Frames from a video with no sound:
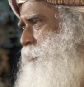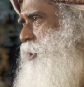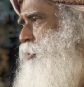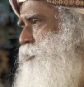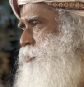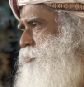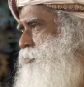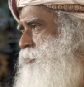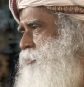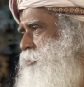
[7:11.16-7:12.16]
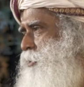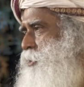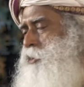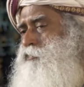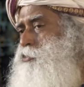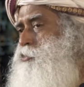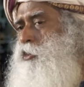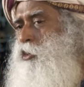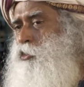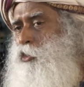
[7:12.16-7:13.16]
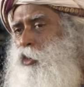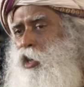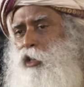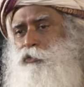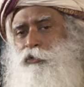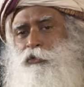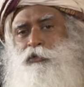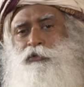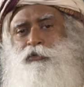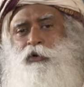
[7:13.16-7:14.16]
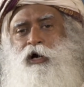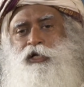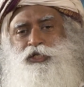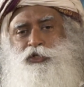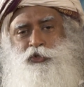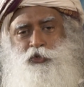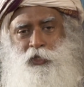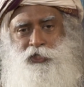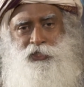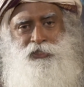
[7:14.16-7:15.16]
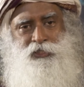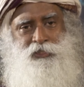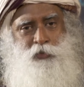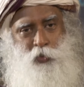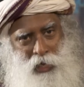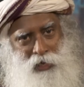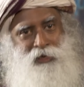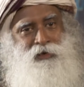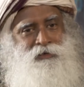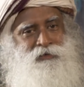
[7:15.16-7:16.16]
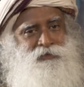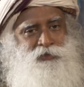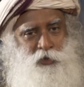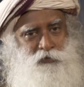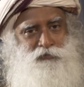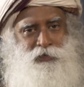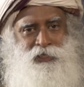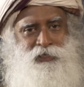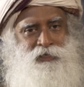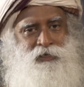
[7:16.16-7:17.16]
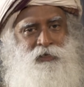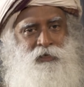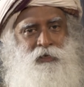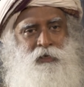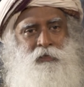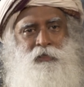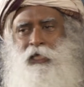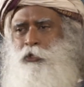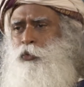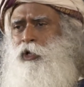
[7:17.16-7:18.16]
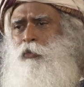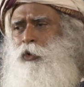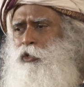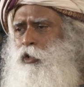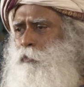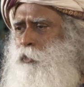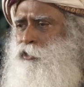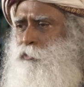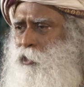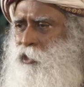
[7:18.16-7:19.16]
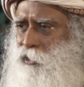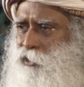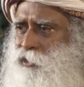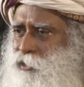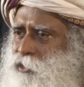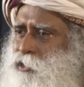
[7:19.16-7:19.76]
Because if you do not know how to go through harsh situations well, joyfully, then you will avoid all possibilities,